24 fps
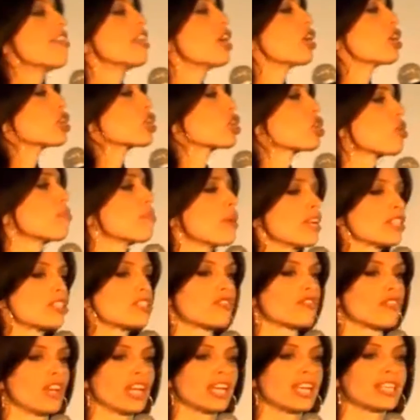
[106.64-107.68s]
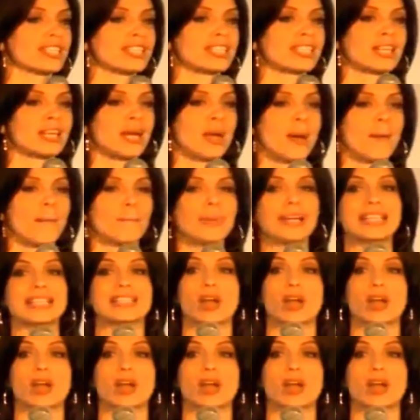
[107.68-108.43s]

and they assure me it's fixed, but